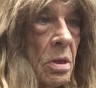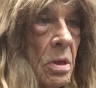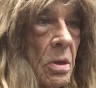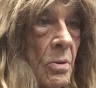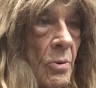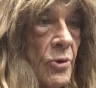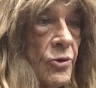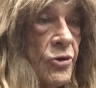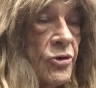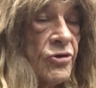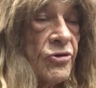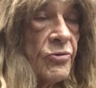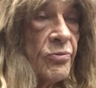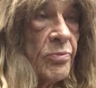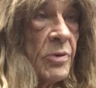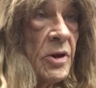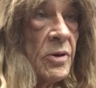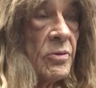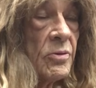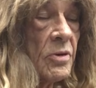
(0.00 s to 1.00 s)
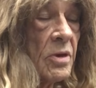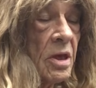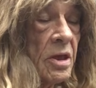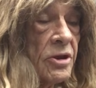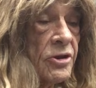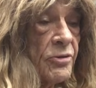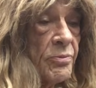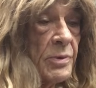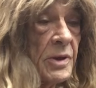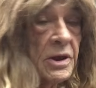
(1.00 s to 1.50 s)
which I had
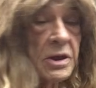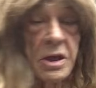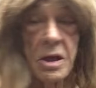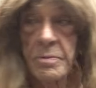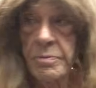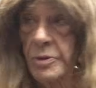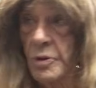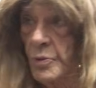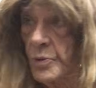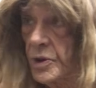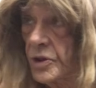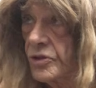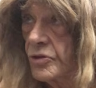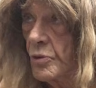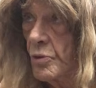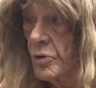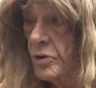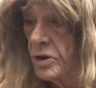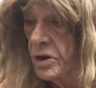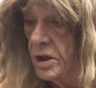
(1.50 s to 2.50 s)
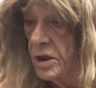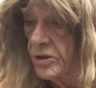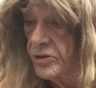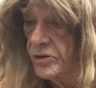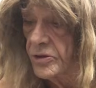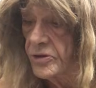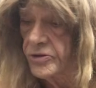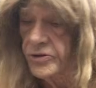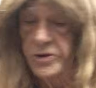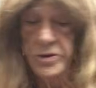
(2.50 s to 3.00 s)
to spend a couple of weeks
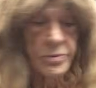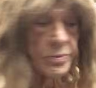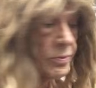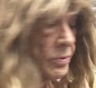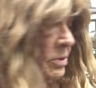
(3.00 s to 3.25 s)
organizing stuff.